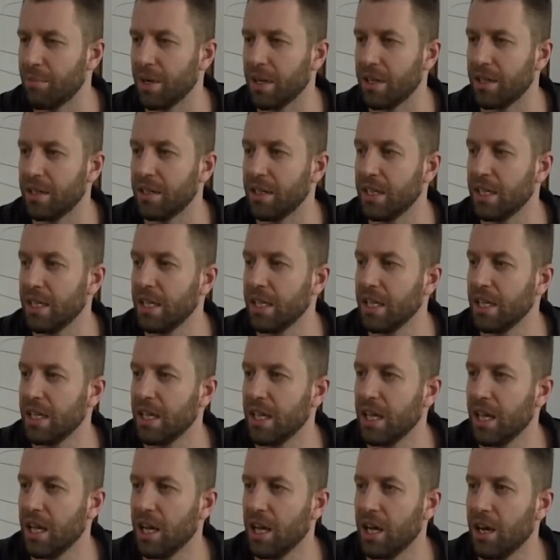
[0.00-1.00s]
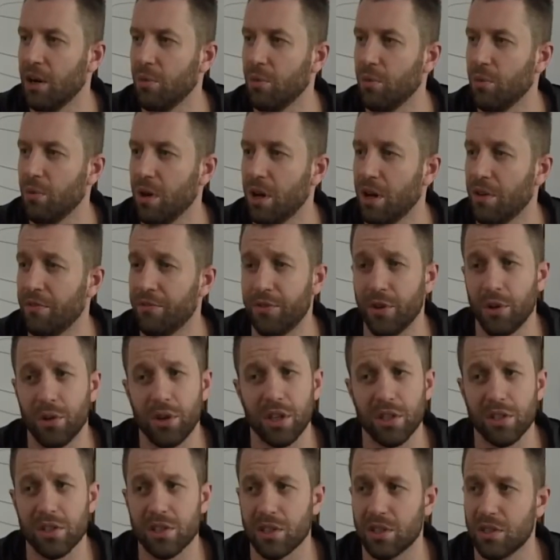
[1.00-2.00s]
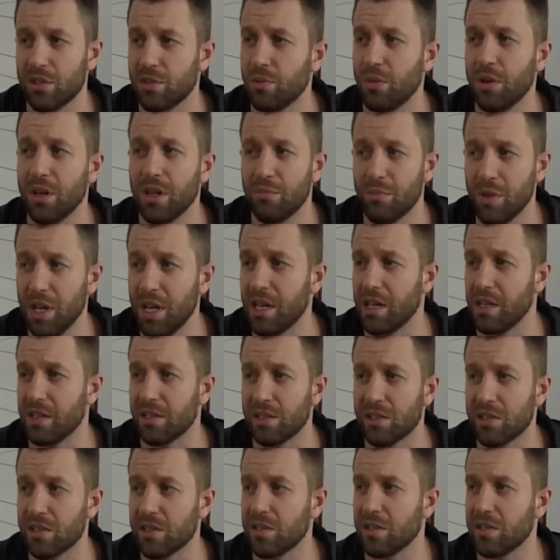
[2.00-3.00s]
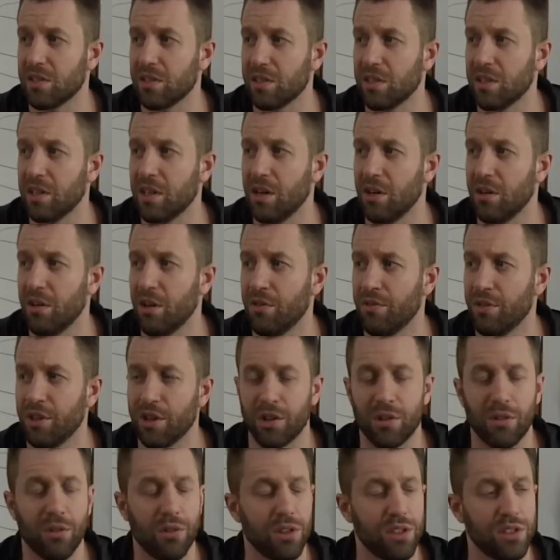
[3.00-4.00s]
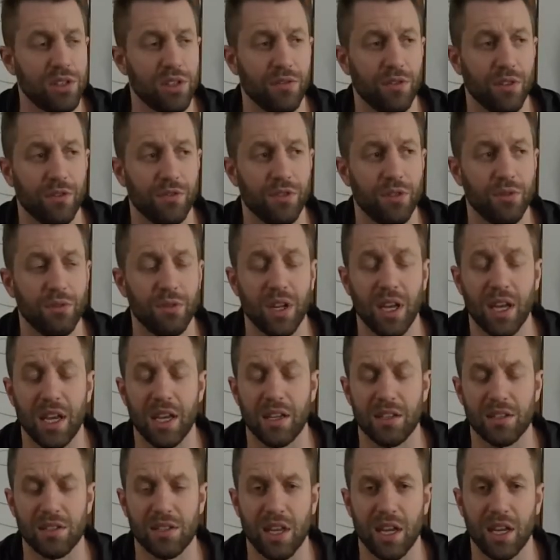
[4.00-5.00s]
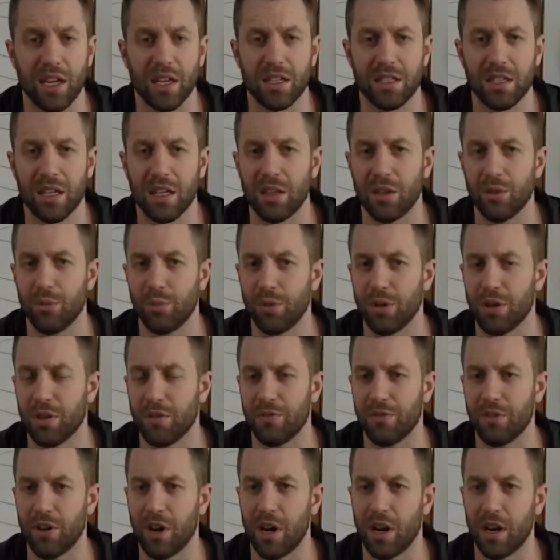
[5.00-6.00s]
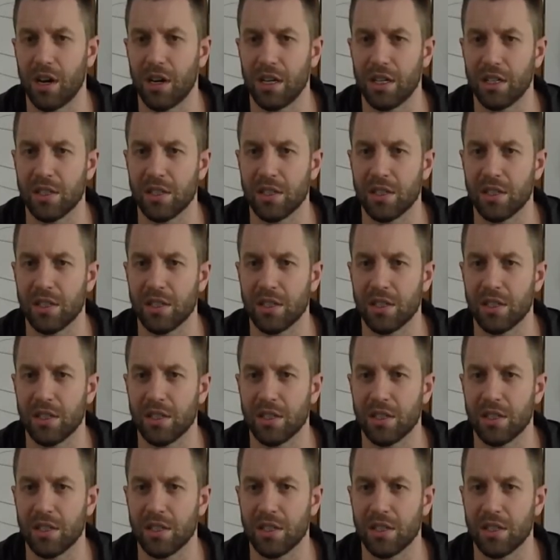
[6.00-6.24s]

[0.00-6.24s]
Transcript: But a, a, focused 20 minutes, you know, over the course of a few days, that can take you pretty far.